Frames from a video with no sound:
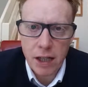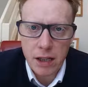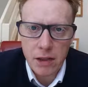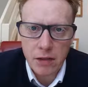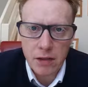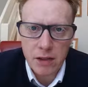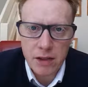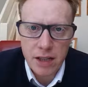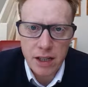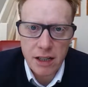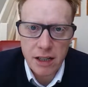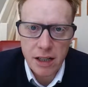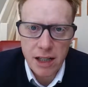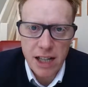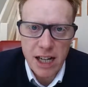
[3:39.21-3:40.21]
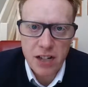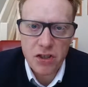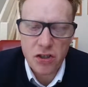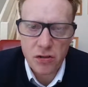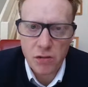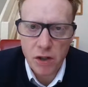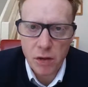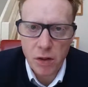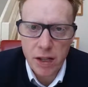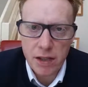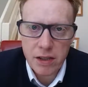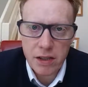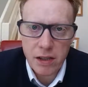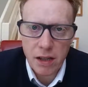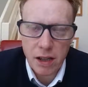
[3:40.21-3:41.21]
you can send a connection
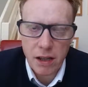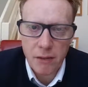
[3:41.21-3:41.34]
request.